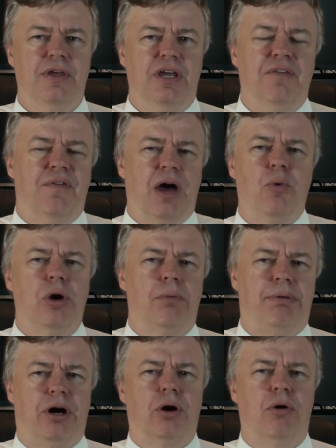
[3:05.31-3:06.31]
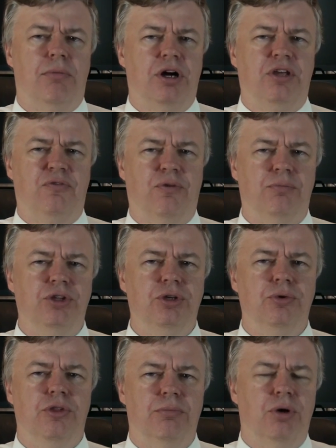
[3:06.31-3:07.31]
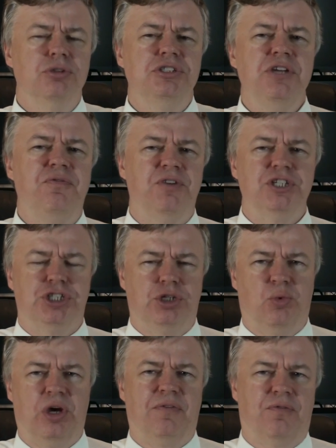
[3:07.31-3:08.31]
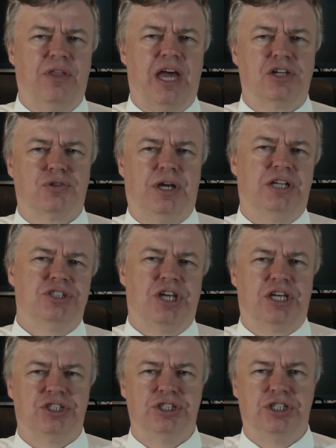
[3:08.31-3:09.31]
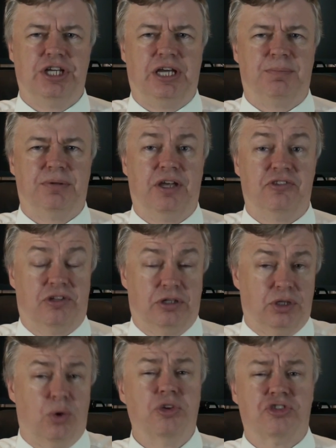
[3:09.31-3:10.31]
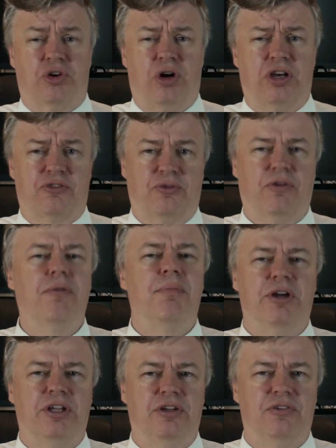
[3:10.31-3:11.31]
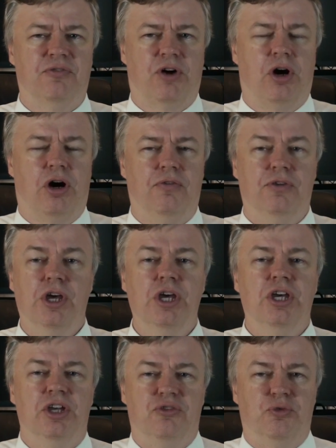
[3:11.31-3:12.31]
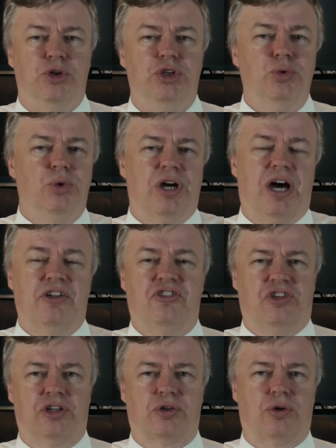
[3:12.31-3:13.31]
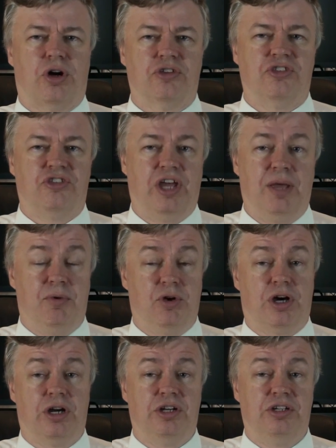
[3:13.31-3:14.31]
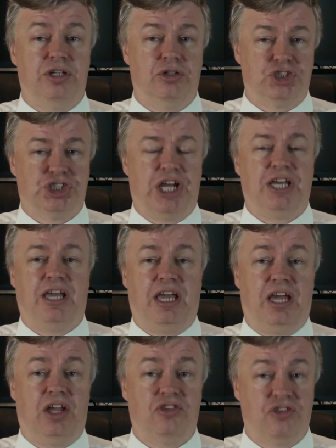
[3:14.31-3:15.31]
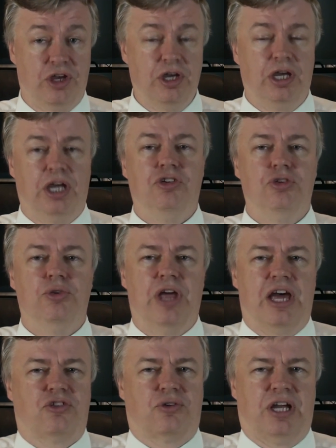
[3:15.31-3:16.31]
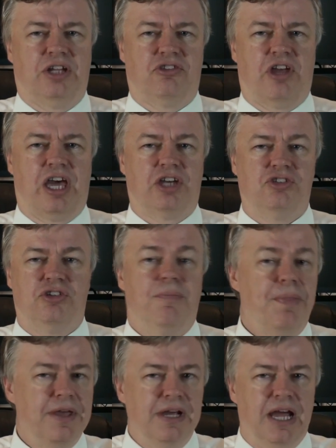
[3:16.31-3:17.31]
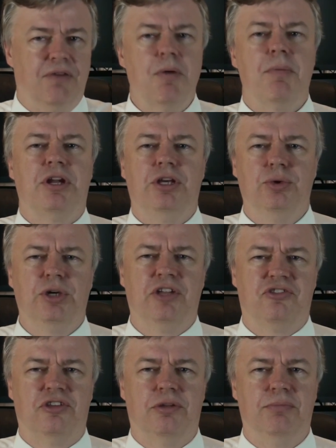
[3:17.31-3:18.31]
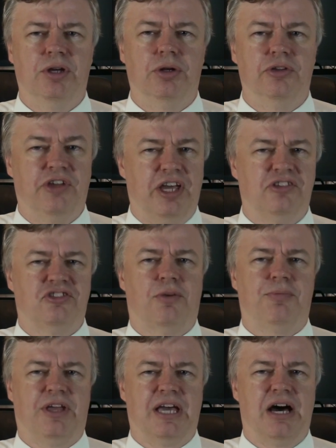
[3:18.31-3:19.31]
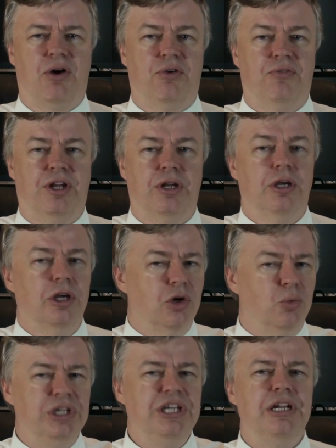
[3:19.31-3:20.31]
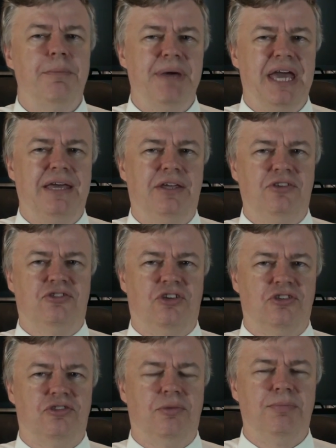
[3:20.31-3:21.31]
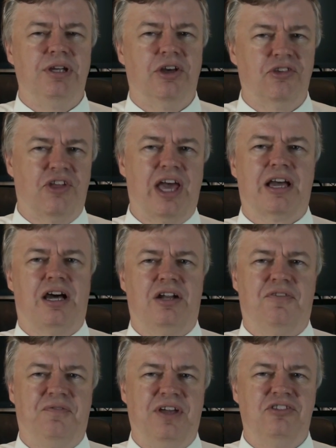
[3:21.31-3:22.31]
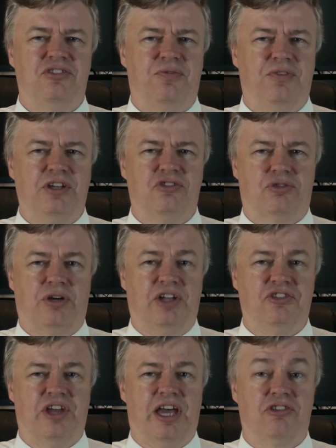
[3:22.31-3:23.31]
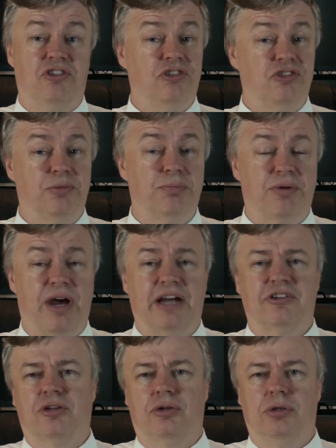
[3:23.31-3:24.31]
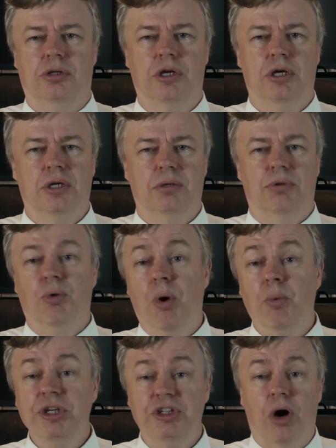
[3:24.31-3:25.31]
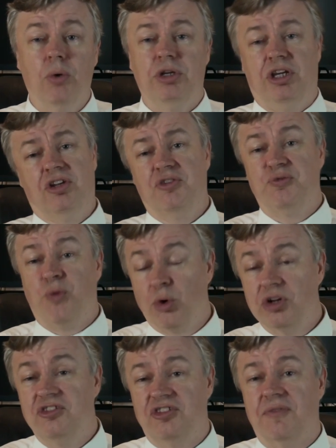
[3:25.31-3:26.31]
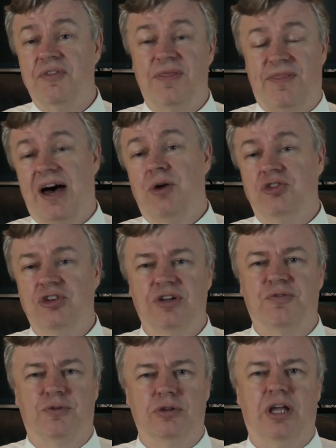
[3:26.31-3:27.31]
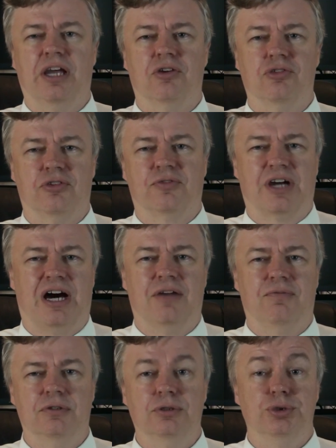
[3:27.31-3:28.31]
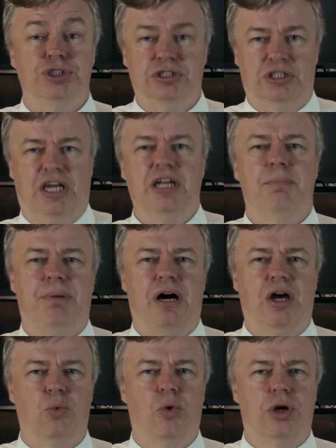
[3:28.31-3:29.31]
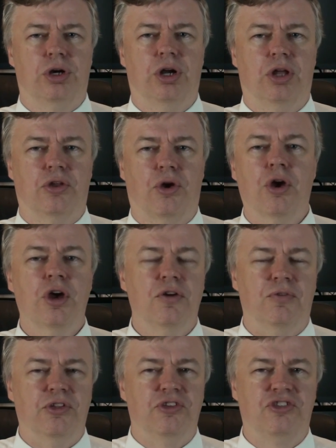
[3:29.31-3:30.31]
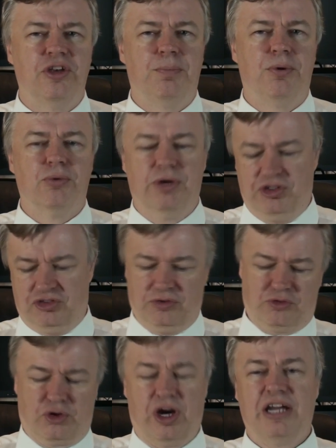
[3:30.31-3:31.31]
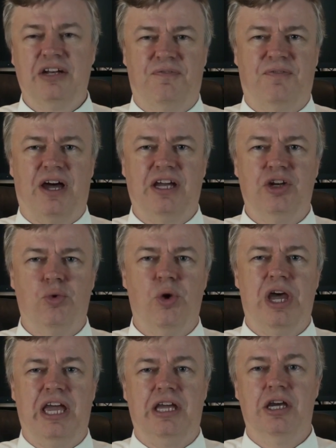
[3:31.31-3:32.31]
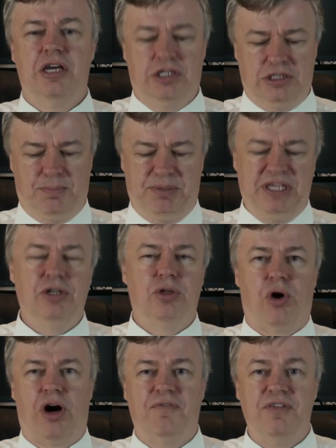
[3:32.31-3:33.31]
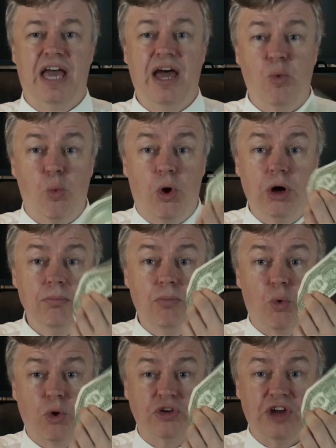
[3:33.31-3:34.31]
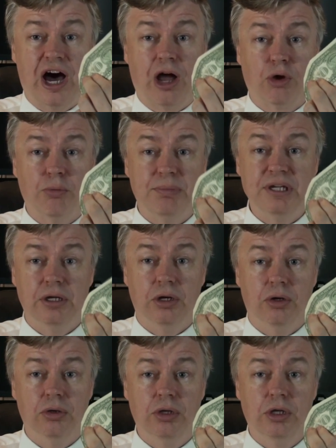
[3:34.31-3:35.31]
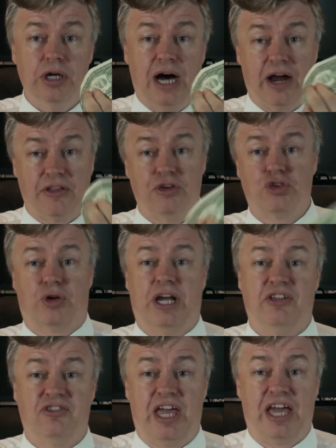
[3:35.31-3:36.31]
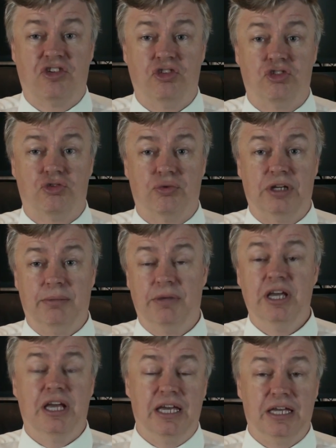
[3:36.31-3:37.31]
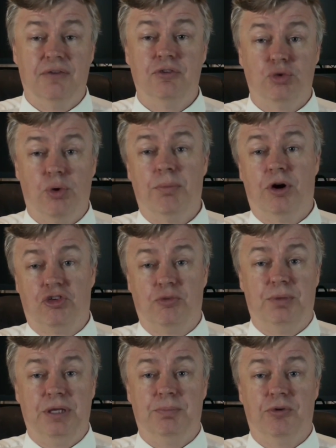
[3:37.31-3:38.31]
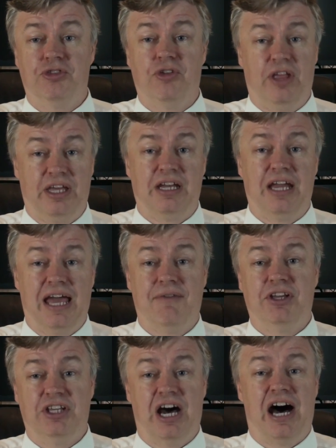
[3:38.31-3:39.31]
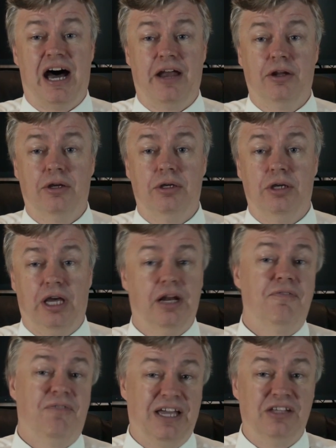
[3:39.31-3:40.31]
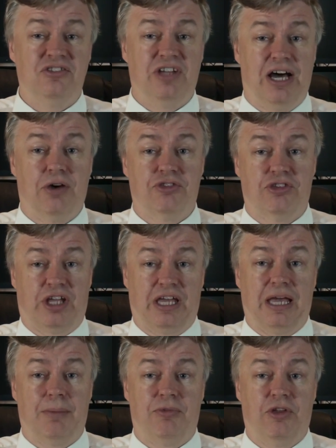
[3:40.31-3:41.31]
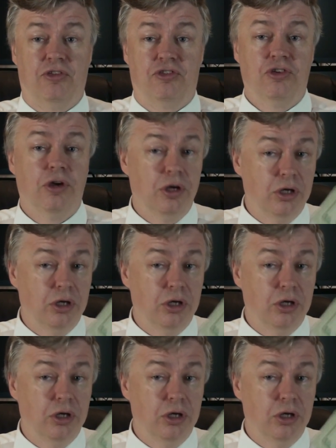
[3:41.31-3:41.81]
If I want to borrow money from you, the most efficient way for that transaction to take place and the lowest cost for everybody involved is for you and I to sit across the table, cut a deal, shake hands, and do that transaction. Everybody who gets in the middle takes something out of it. We need a banking system because that kind of face-to-face transaction is impractical. But what we don't need is 47,000 different layers of convolution laid upon one another for the simple reason of trying to find a way to peel off yet one more dollar bill out of the transaction stream and give it to a bunch of people so they can have a yacht and a fancy house in the Hamptons.